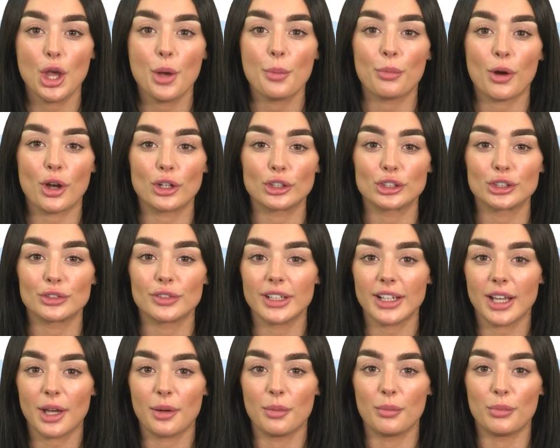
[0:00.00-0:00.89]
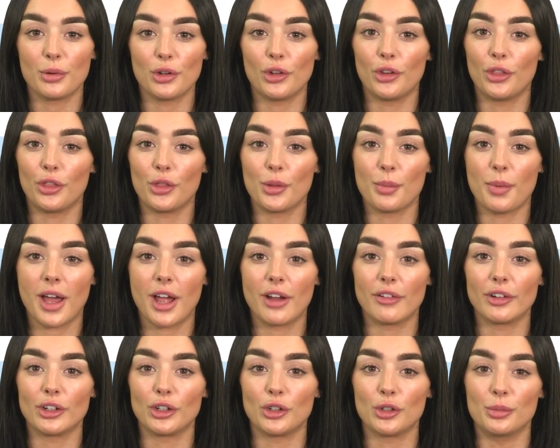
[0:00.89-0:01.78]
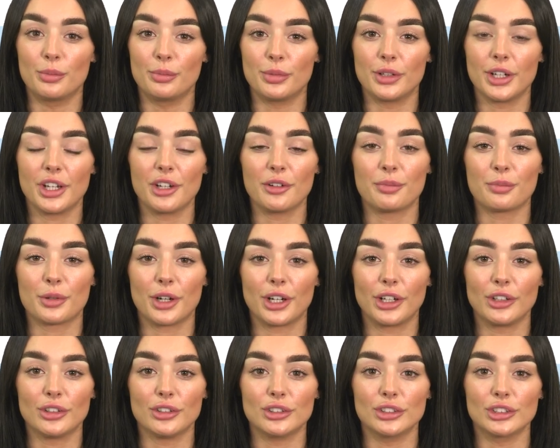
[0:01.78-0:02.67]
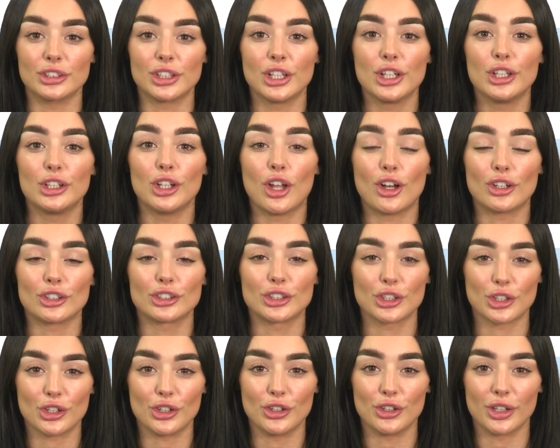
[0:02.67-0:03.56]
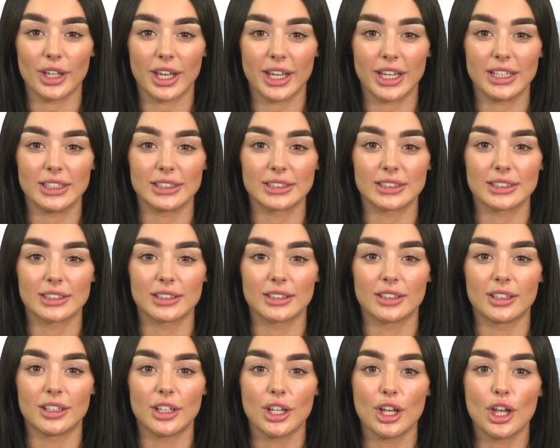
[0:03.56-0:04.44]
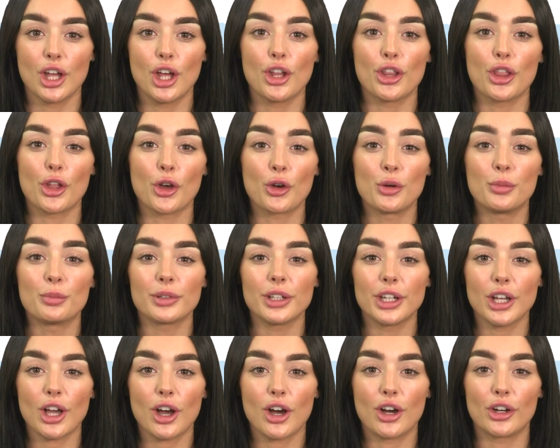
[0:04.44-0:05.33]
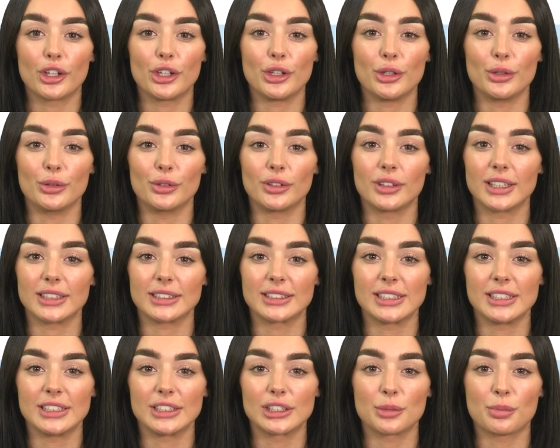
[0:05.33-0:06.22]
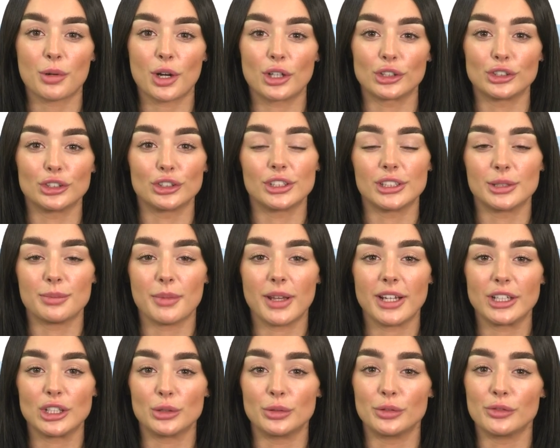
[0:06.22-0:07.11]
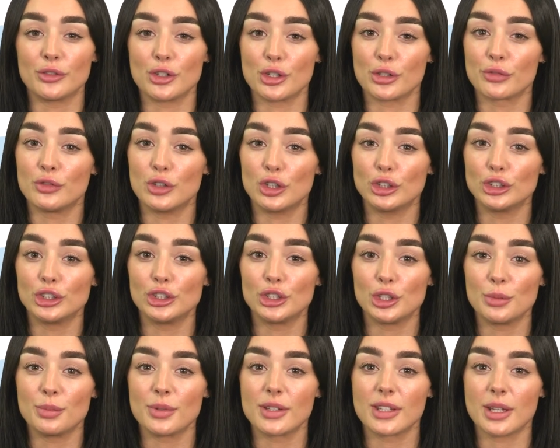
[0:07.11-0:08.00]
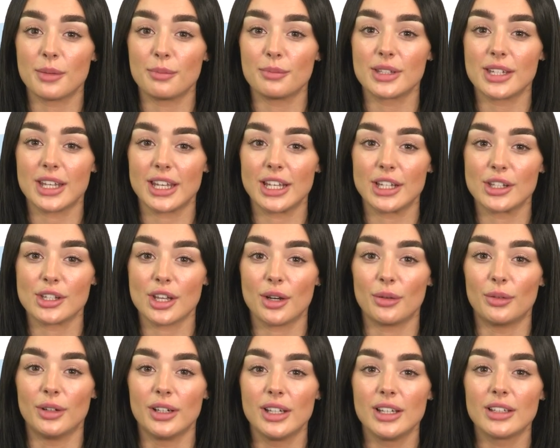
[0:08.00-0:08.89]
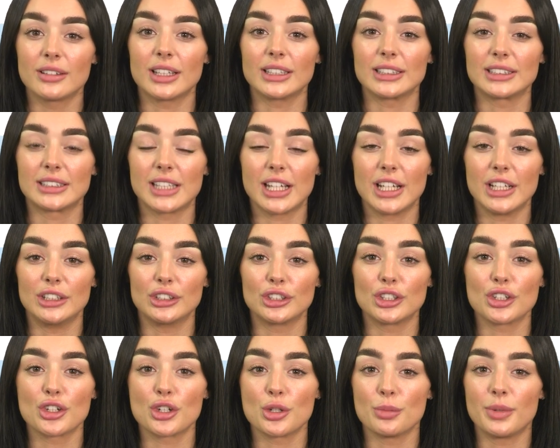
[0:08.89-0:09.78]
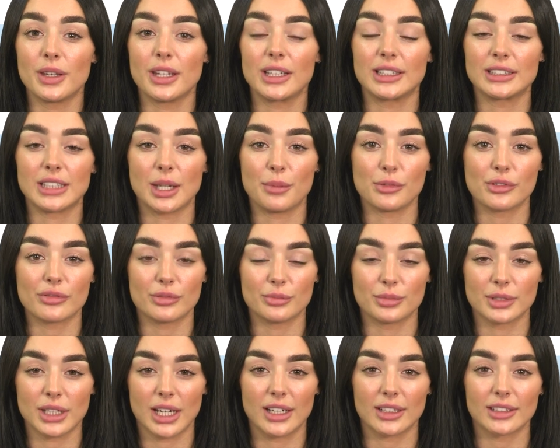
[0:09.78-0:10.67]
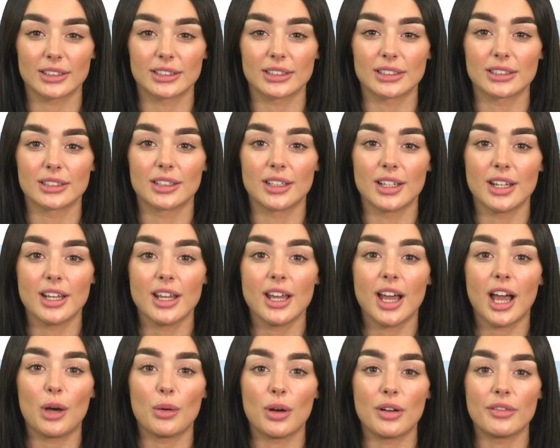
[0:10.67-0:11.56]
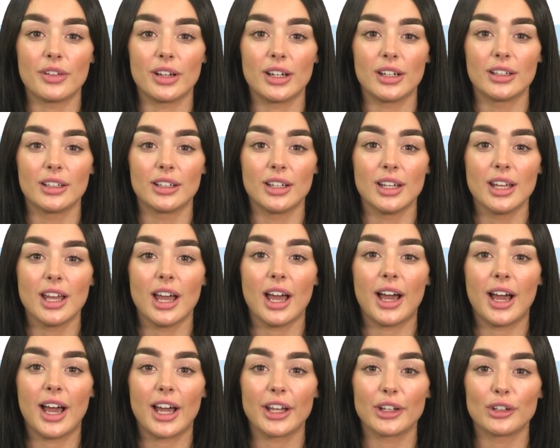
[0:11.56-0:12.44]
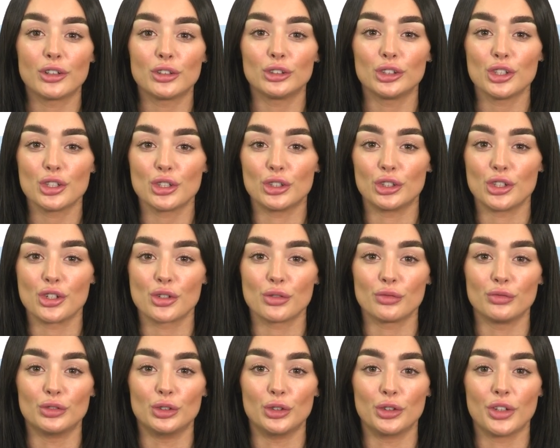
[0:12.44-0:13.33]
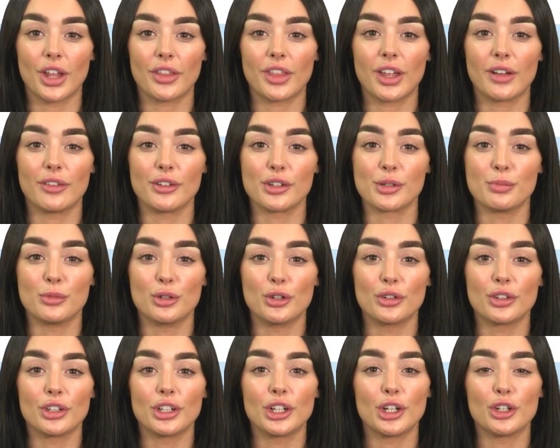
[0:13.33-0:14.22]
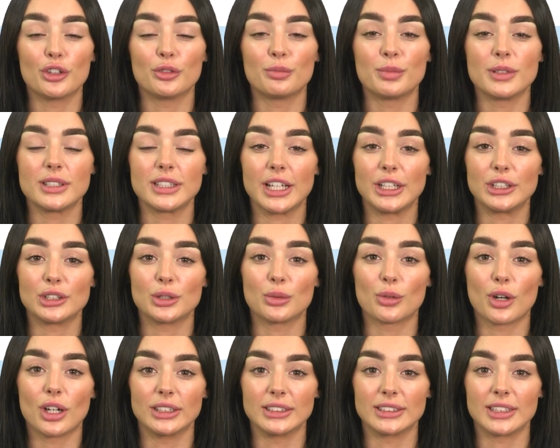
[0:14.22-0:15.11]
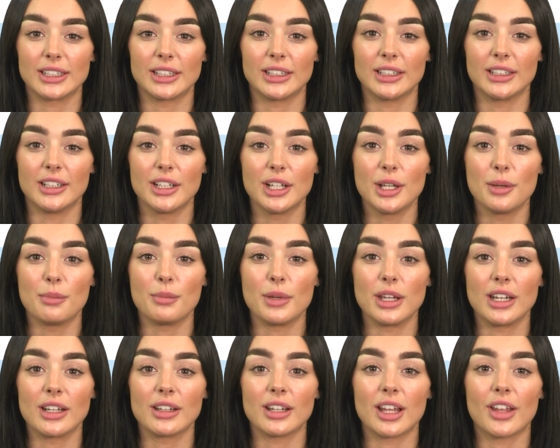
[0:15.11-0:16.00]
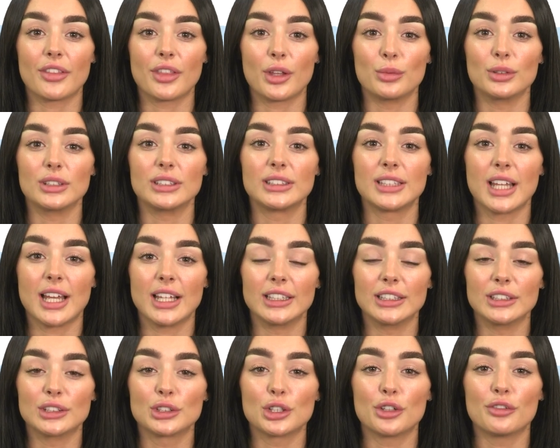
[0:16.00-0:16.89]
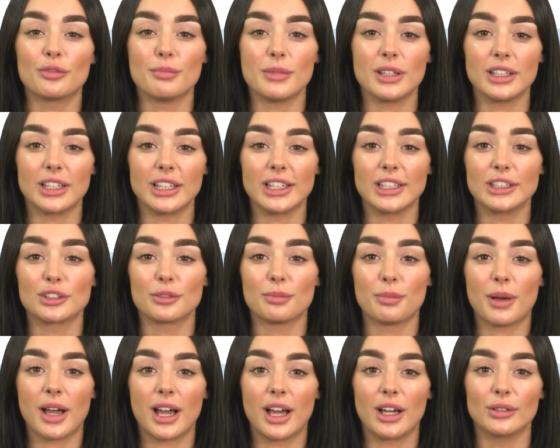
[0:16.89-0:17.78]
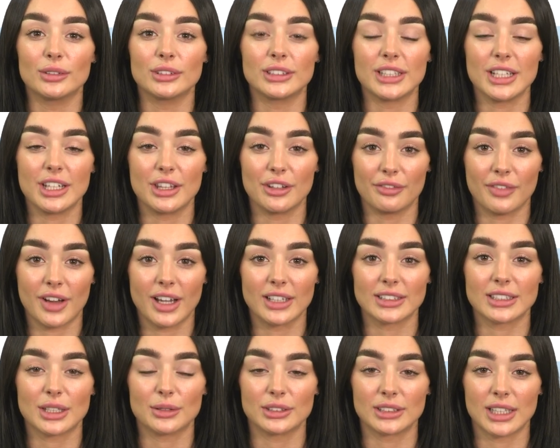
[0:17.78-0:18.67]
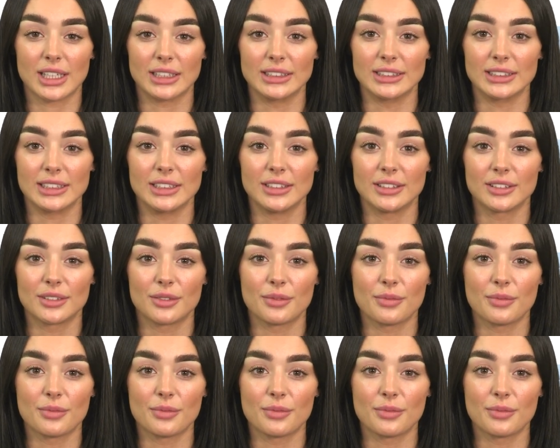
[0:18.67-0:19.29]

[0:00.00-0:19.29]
Procter & Gamble, the parent company of Pringles, lost a court case. The company argued that since the product is made up of just 42% potato, that sales should be exempt from tax. However, a High Court judge ruled that there is more than enough potato content, meaning that there was tens of millions of pounds in the VAT outstanding.